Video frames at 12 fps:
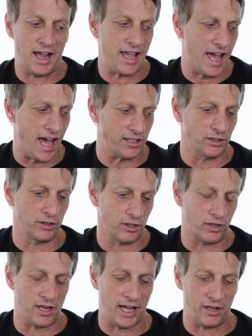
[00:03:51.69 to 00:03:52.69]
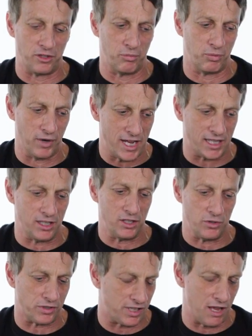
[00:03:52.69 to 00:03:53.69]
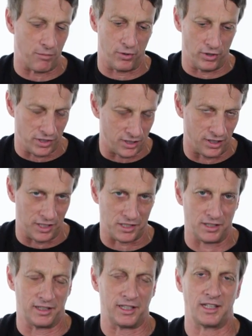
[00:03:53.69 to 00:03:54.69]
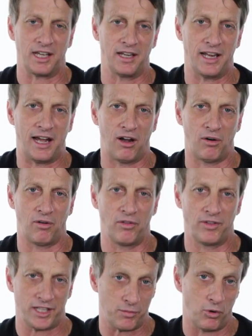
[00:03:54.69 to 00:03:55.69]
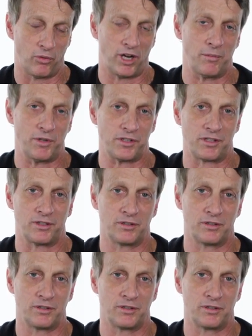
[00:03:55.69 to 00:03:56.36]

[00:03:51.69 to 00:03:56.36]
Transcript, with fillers: I had to learn how to break in new skateboards constantly, and now that's more what I'm used